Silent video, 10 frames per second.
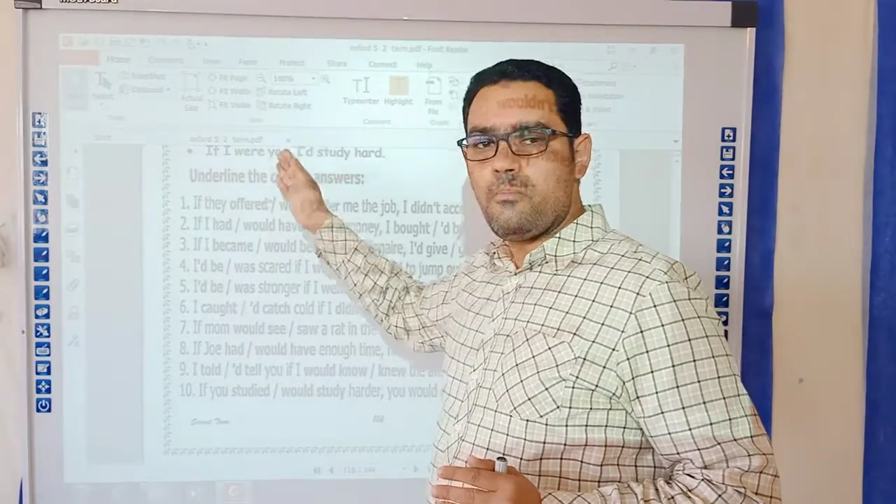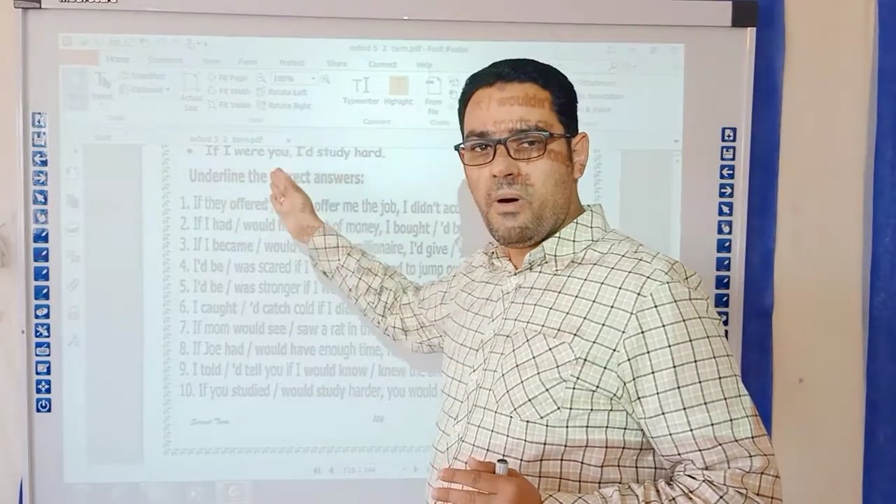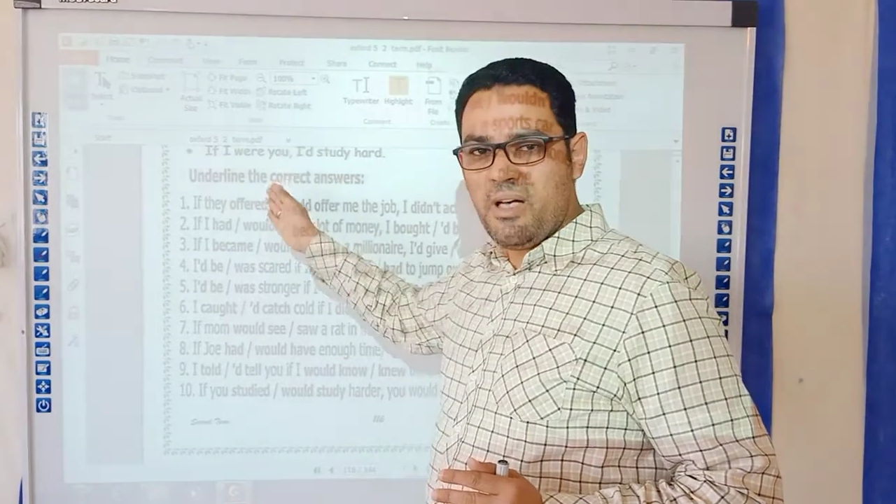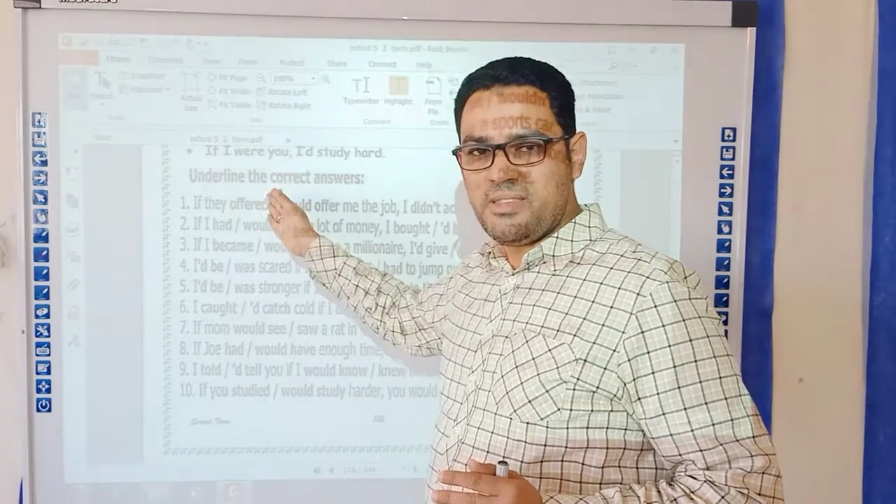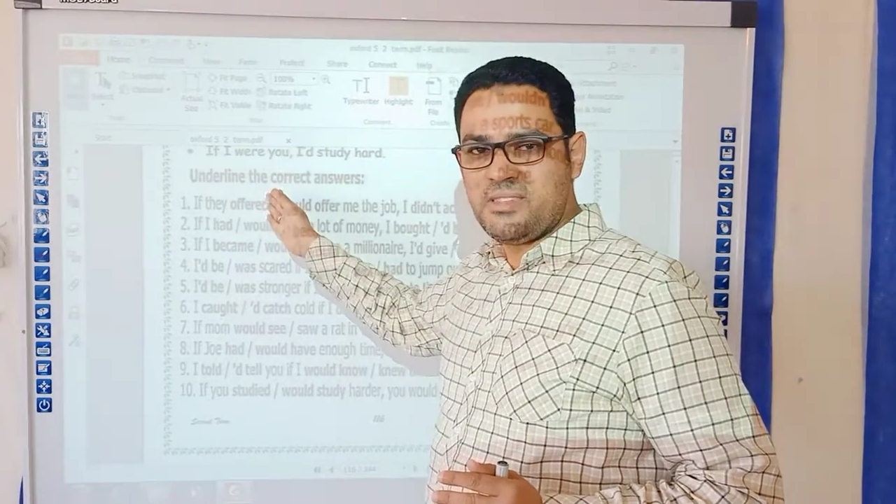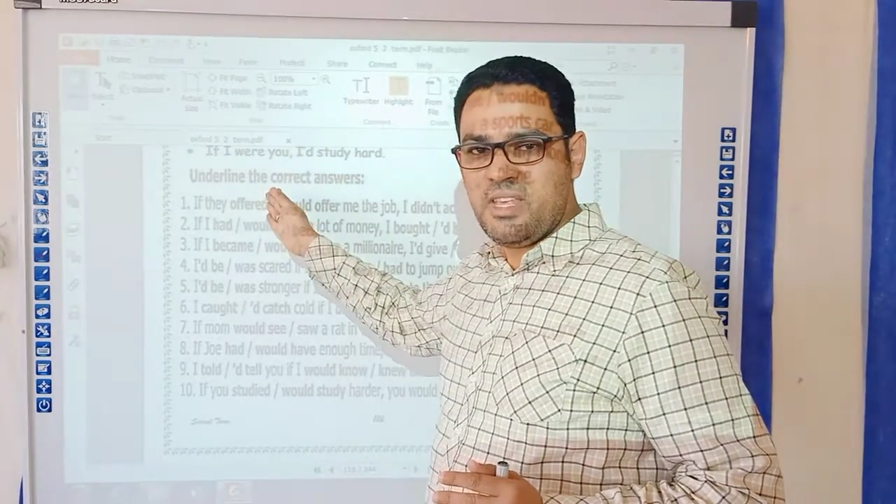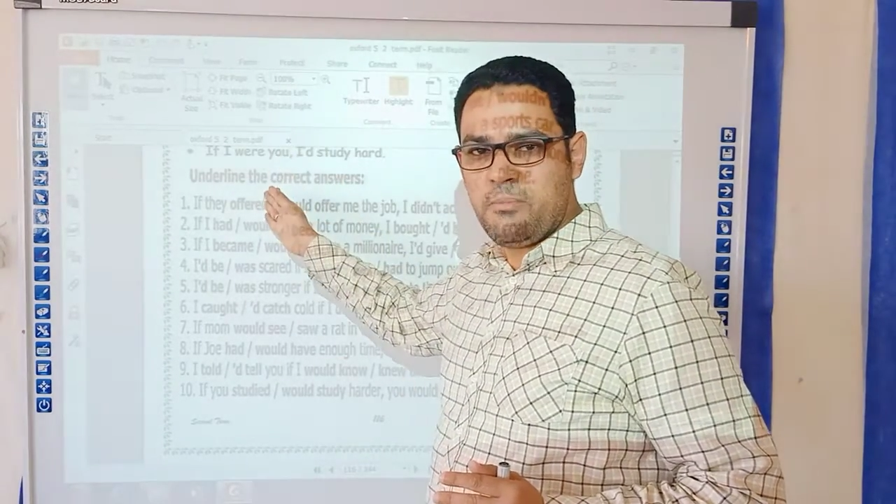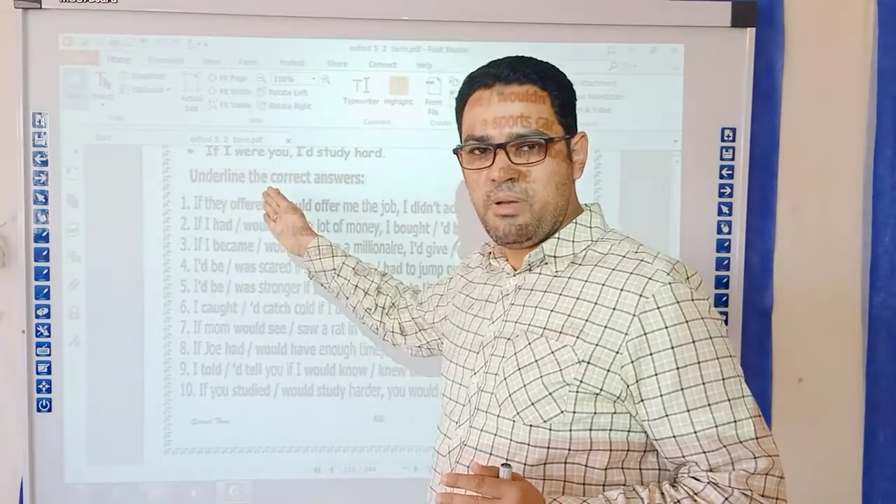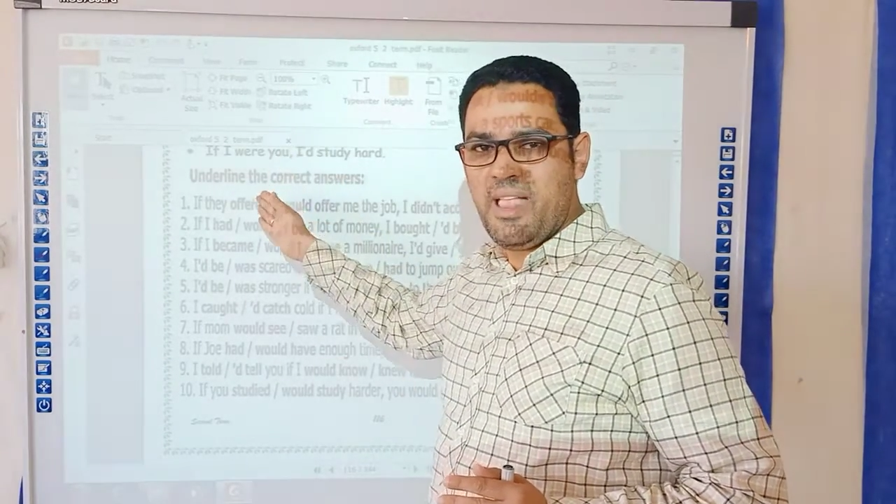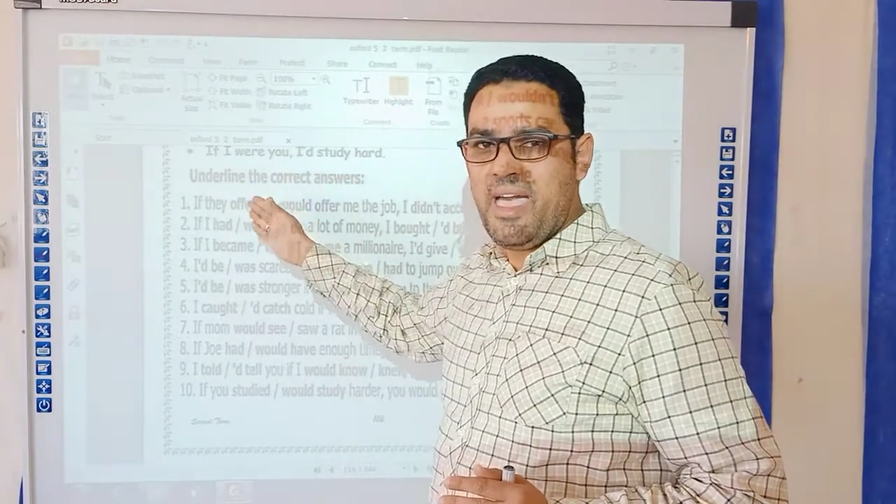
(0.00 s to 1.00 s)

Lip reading: past simple,